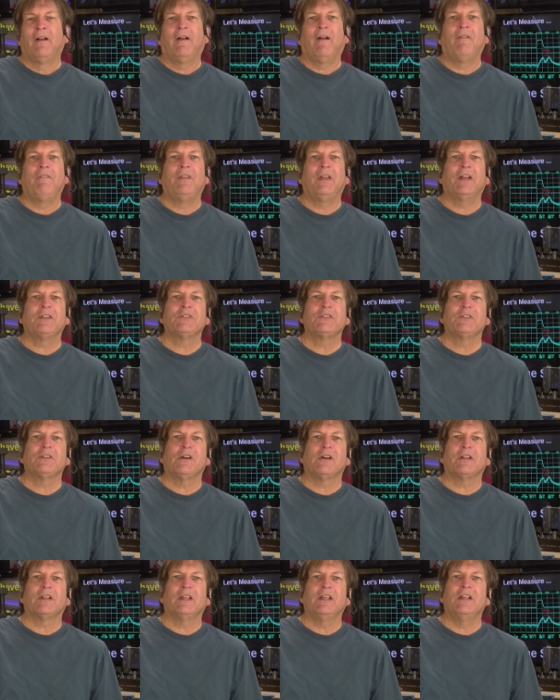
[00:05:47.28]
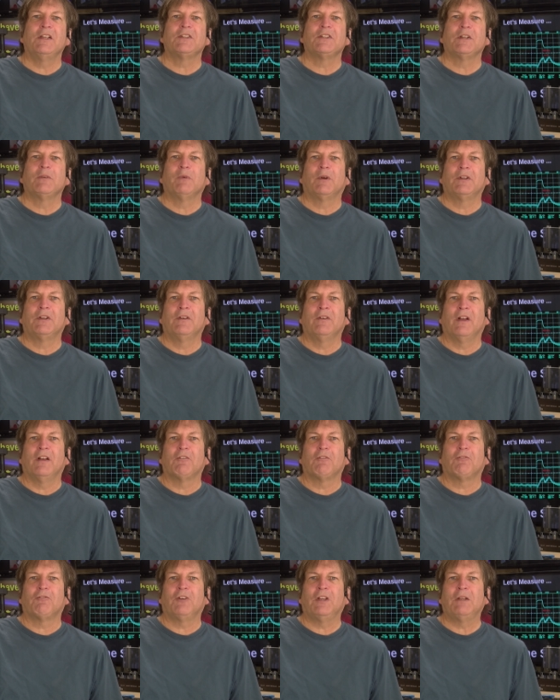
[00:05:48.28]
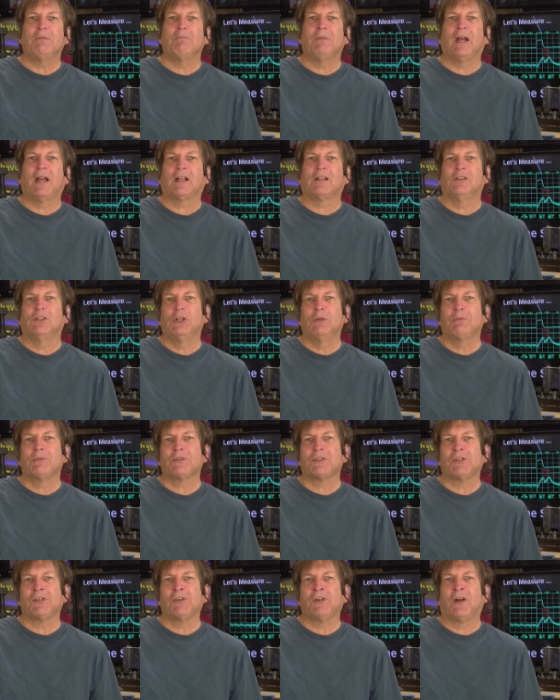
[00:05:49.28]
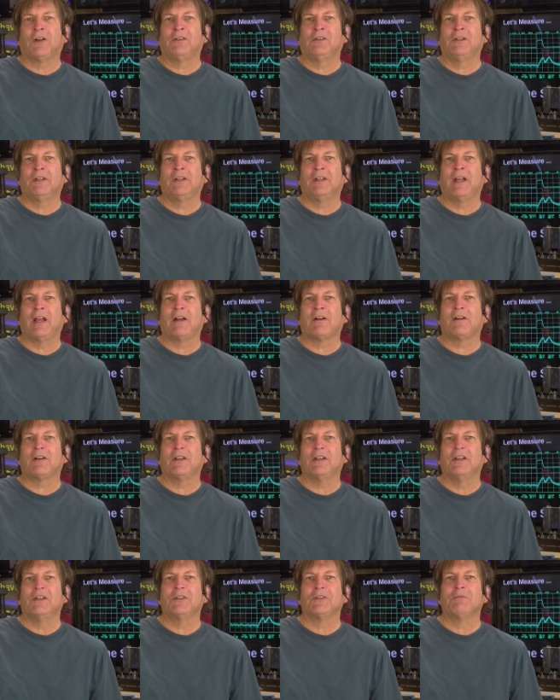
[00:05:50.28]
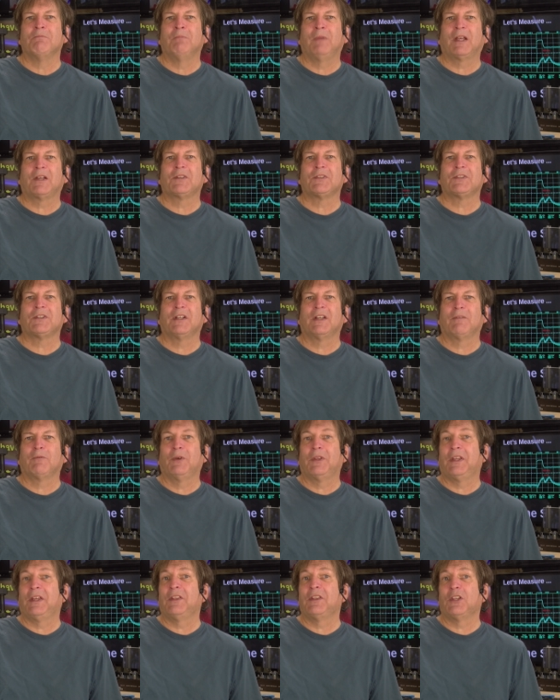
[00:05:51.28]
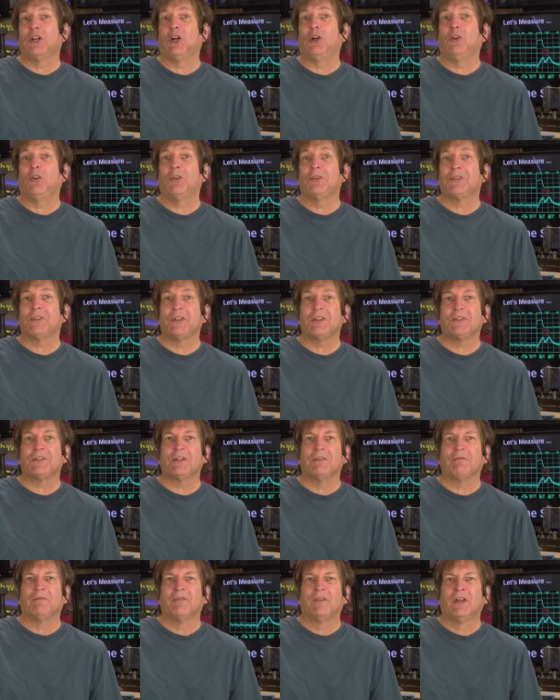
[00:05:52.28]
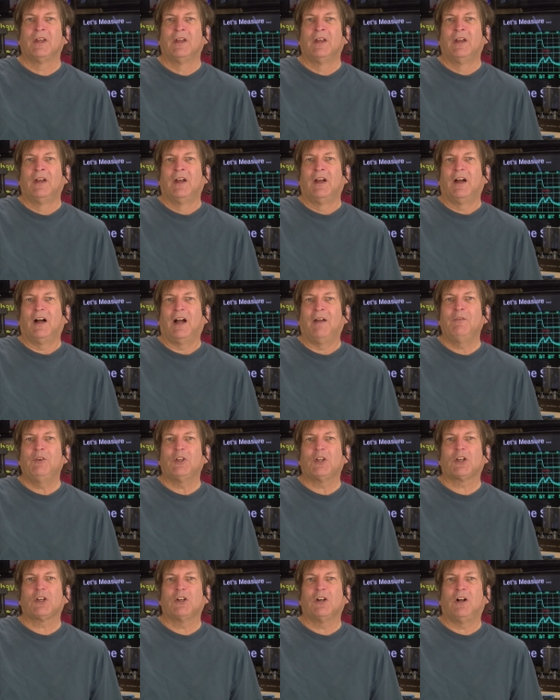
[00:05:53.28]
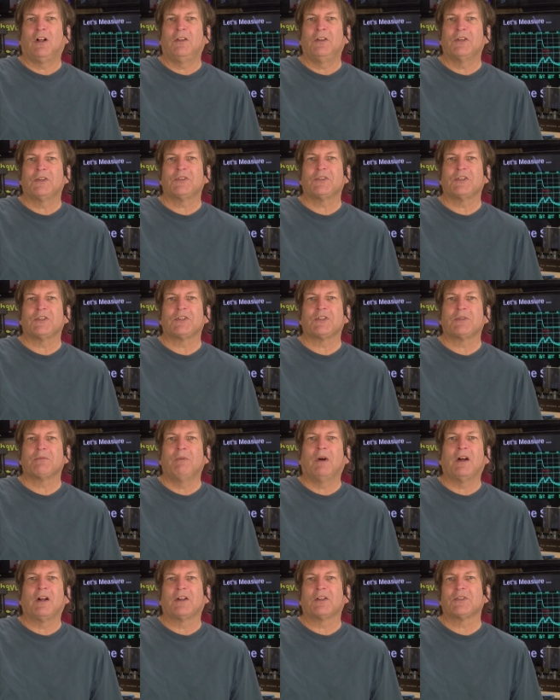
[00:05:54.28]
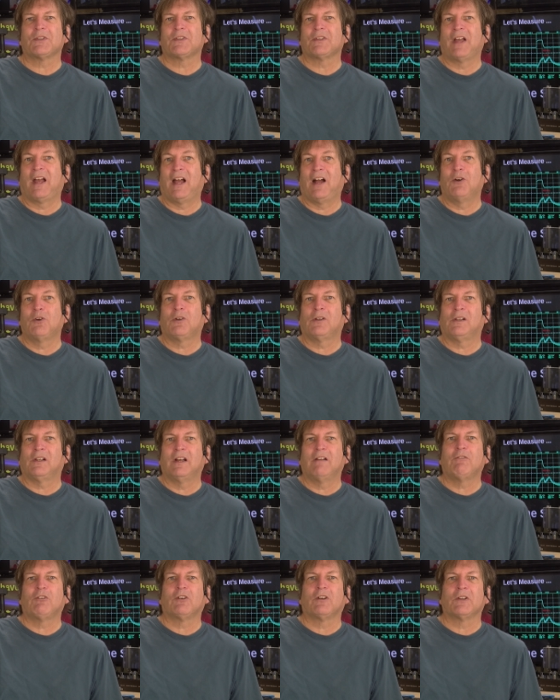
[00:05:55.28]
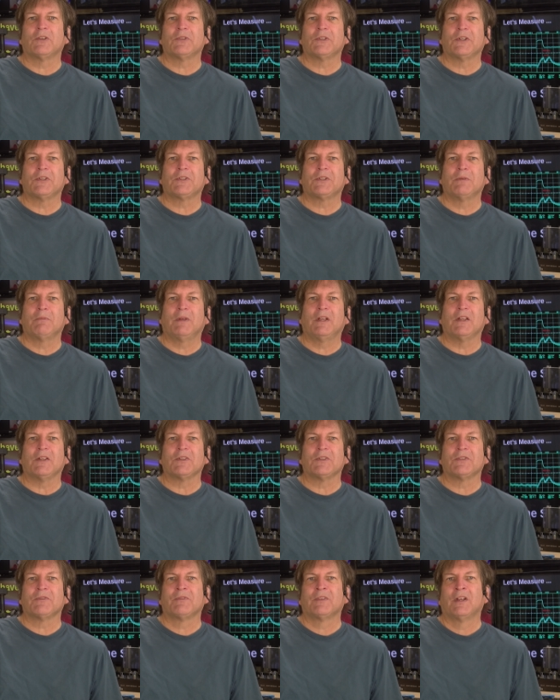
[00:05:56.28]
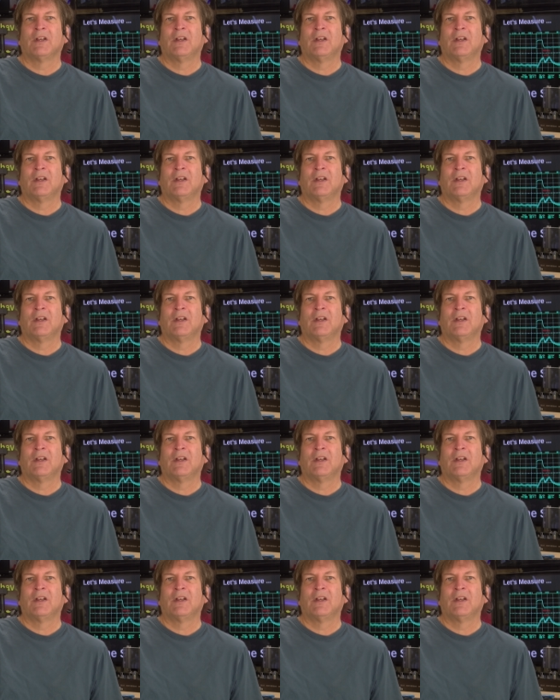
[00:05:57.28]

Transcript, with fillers: And that's not easy when you have feedback loops and nonlinearities mixed within the whole system. I'm going to call this the smarts, how clever a system is.